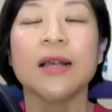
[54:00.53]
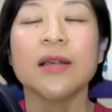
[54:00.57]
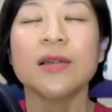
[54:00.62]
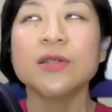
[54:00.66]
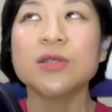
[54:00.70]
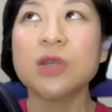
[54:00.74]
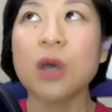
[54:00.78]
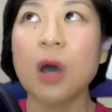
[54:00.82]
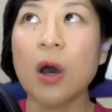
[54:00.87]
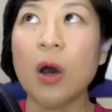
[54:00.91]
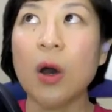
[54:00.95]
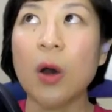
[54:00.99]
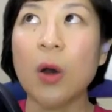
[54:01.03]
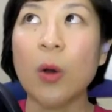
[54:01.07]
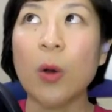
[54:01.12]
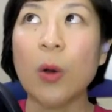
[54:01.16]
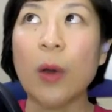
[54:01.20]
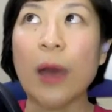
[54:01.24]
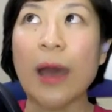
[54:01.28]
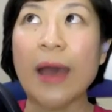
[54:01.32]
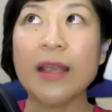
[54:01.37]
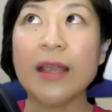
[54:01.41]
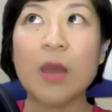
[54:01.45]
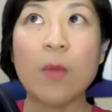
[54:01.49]

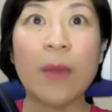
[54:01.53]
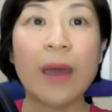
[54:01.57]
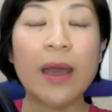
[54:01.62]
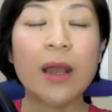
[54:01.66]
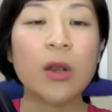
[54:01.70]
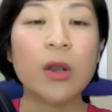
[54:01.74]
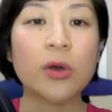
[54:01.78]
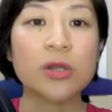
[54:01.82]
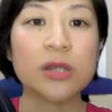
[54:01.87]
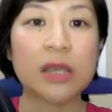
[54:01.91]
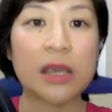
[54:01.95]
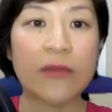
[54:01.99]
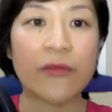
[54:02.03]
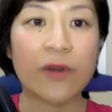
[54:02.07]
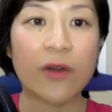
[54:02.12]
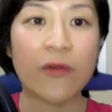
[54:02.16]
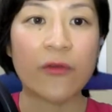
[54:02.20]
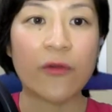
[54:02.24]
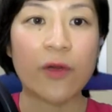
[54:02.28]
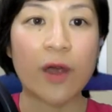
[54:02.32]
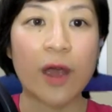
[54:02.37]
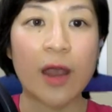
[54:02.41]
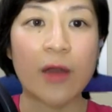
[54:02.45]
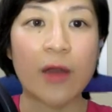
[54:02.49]
So, and it might look
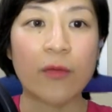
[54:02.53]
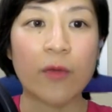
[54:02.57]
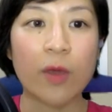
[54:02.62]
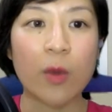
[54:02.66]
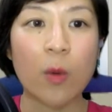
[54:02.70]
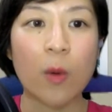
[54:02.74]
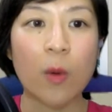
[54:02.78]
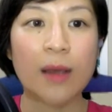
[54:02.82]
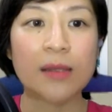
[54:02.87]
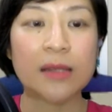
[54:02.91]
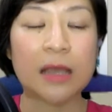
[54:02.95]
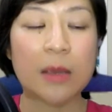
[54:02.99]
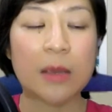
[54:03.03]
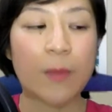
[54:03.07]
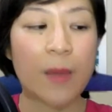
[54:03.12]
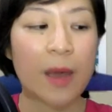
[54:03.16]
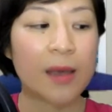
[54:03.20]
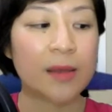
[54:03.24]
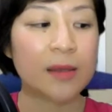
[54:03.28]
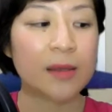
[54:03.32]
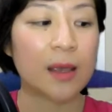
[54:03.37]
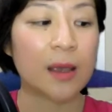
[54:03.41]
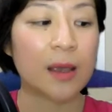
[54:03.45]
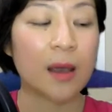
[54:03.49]
different for everyone,
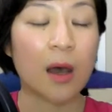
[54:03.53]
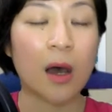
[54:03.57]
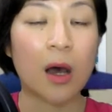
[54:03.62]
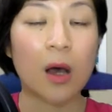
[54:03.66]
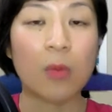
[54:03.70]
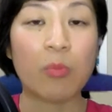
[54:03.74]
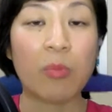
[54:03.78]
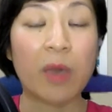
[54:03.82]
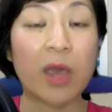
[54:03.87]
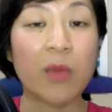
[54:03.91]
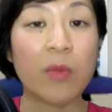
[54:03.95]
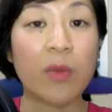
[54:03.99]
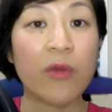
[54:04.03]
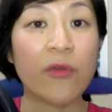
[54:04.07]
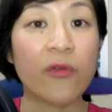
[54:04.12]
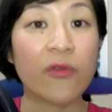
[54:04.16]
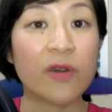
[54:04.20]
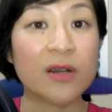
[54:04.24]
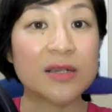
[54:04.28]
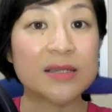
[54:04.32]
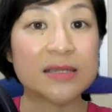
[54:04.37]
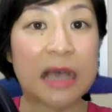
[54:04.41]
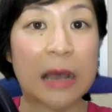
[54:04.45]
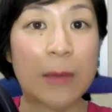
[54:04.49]
depending on, maybe
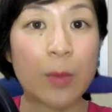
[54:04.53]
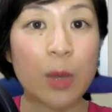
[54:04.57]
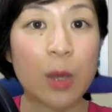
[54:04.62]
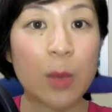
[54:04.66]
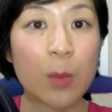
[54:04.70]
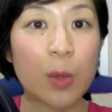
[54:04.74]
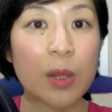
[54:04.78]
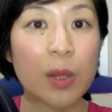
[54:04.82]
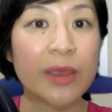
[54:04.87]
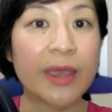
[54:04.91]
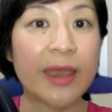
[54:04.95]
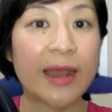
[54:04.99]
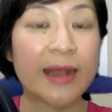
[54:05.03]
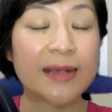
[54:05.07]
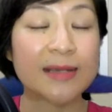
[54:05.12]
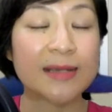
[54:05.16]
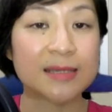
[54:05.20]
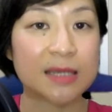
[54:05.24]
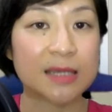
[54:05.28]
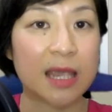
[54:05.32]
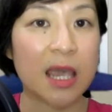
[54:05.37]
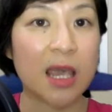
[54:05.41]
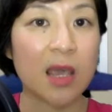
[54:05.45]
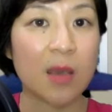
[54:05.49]
for some people, they are
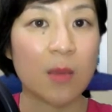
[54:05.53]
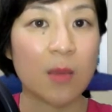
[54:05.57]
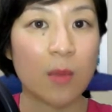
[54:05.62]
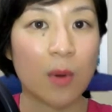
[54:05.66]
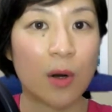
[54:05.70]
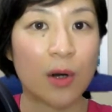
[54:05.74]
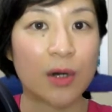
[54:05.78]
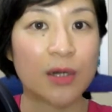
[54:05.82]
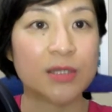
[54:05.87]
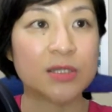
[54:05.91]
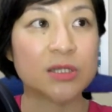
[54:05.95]
seeing more.